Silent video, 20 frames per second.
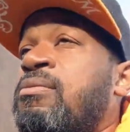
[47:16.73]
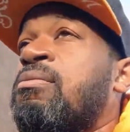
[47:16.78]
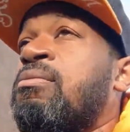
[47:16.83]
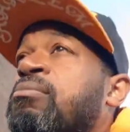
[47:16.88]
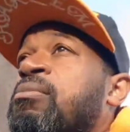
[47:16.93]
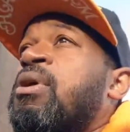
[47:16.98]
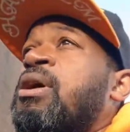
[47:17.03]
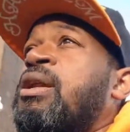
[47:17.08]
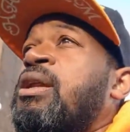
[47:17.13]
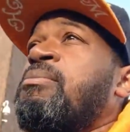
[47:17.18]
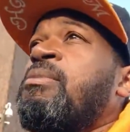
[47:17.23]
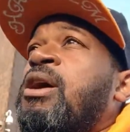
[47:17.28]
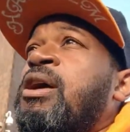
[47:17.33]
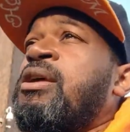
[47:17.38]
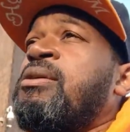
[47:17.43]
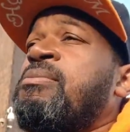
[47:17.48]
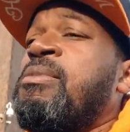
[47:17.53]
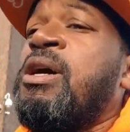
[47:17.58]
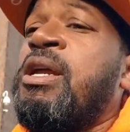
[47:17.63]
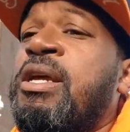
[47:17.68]
Money,
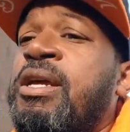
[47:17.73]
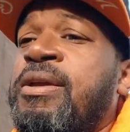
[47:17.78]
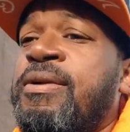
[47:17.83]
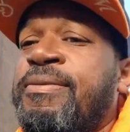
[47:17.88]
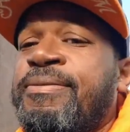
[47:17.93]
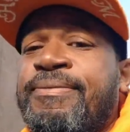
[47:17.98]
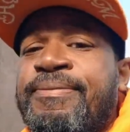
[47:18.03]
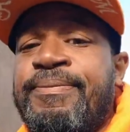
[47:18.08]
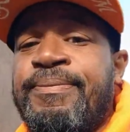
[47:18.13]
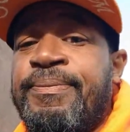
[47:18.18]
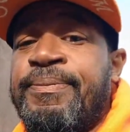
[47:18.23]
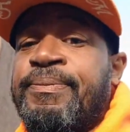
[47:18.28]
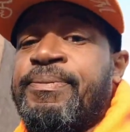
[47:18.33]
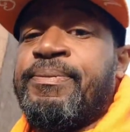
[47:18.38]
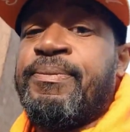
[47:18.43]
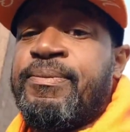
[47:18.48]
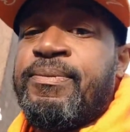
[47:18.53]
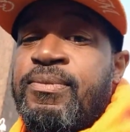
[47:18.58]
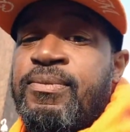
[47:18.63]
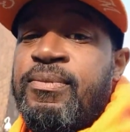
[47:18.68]
money, money.
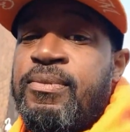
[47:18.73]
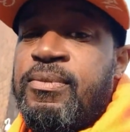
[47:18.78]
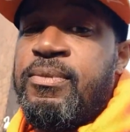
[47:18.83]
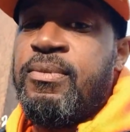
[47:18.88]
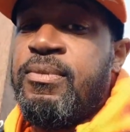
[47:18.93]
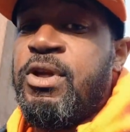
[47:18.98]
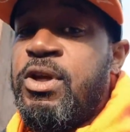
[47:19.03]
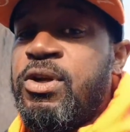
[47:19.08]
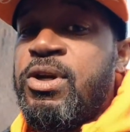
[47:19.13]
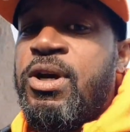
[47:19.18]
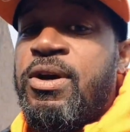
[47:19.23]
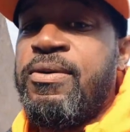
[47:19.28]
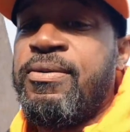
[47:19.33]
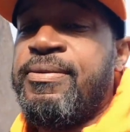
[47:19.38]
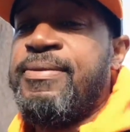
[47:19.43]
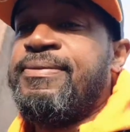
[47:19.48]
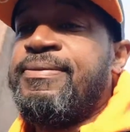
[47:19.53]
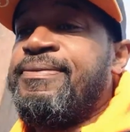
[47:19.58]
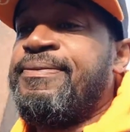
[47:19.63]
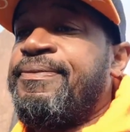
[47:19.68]
You know?
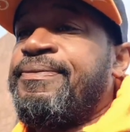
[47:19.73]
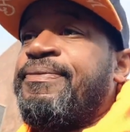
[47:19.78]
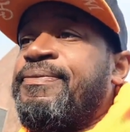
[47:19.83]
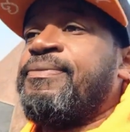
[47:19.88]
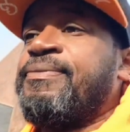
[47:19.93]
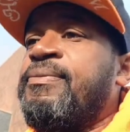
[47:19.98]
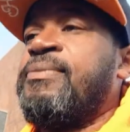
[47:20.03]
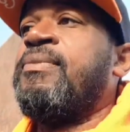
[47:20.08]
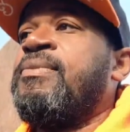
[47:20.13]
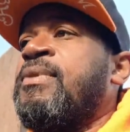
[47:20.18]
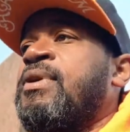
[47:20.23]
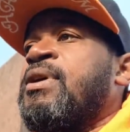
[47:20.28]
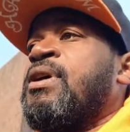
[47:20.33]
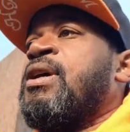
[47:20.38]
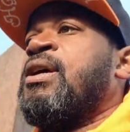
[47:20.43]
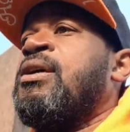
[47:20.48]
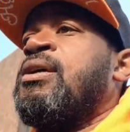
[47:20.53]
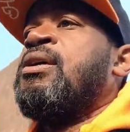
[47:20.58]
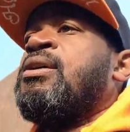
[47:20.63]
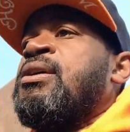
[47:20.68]

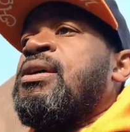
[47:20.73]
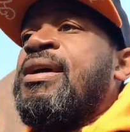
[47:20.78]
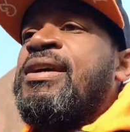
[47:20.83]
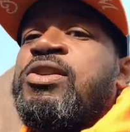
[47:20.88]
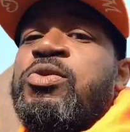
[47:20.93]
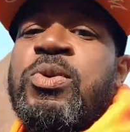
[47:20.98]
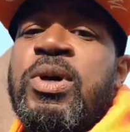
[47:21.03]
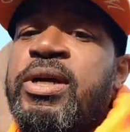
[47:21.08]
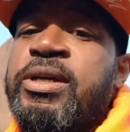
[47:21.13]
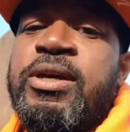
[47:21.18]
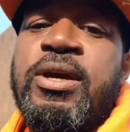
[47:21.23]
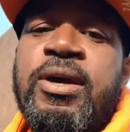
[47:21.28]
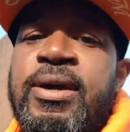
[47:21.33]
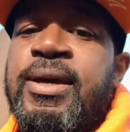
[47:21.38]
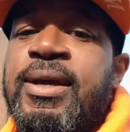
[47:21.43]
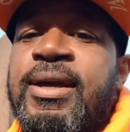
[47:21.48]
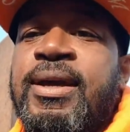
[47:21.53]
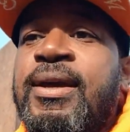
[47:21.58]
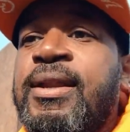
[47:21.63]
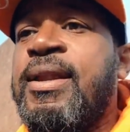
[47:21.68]
That's why y'all
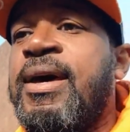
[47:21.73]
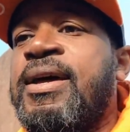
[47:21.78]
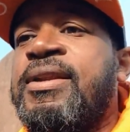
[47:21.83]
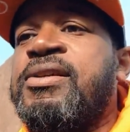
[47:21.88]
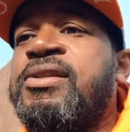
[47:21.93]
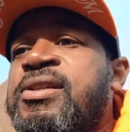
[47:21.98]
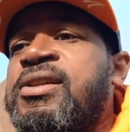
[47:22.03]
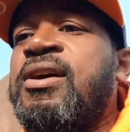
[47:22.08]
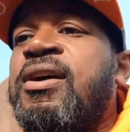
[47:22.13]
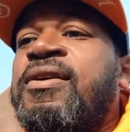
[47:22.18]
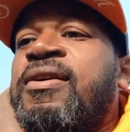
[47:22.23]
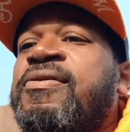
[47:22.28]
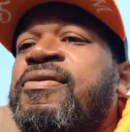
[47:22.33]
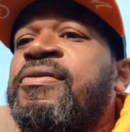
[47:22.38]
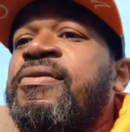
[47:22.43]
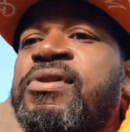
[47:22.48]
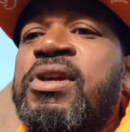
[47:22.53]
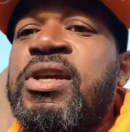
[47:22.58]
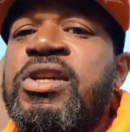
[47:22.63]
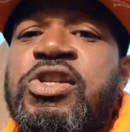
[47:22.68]
ain't hear a lot of stuff.
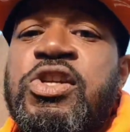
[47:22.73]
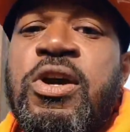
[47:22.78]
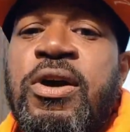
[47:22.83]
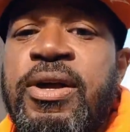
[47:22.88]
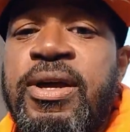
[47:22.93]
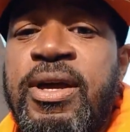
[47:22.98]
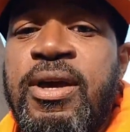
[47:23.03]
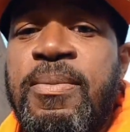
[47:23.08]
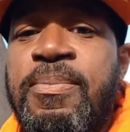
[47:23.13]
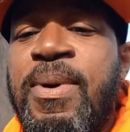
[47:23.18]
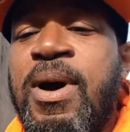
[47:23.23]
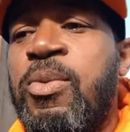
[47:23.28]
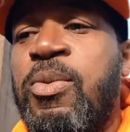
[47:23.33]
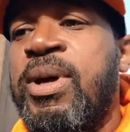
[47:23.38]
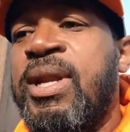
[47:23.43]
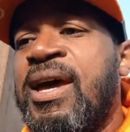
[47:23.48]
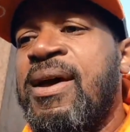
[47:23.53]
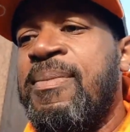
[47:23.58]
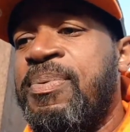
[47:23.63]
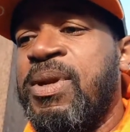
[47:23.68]
Did y'all hear about
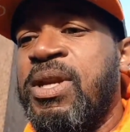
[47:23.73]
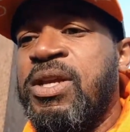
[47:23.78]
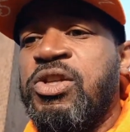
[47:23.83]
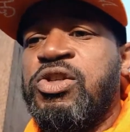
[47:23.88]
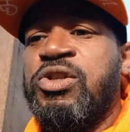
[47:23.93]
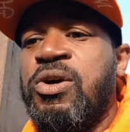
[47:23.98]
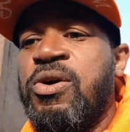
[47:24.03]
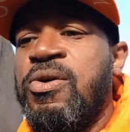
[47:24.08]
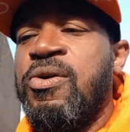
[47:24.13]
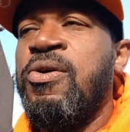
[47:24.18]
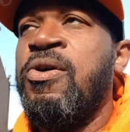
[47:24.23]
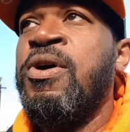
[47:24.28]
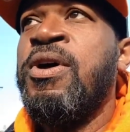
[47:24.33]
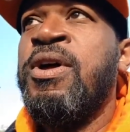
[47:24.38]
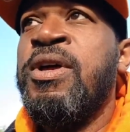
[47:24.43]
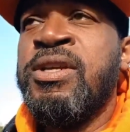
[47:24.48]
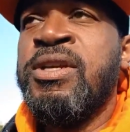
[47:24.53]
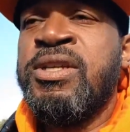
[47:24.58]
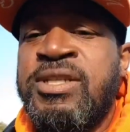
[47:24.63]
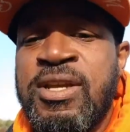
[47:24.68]
what happened in Joel
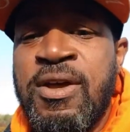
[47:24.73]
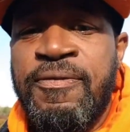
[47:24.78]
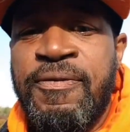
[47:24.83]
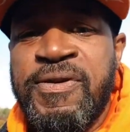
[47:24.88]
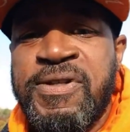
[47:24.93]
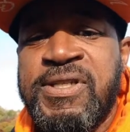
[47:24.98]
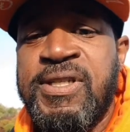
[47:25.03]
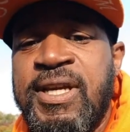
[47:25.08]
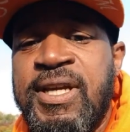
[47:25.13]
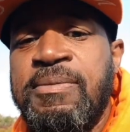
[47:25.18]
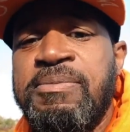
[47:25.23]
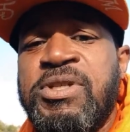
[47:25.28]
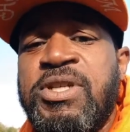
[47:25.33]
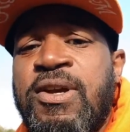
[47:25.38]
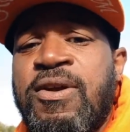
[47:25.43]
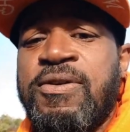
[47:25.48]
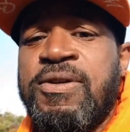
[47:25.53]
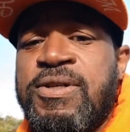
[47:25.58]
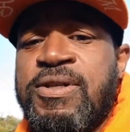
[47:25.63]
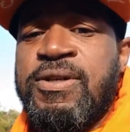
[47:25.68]
Self-Esteem
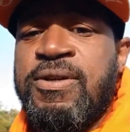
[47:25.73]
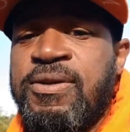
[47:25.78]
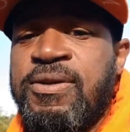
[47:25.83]
Church?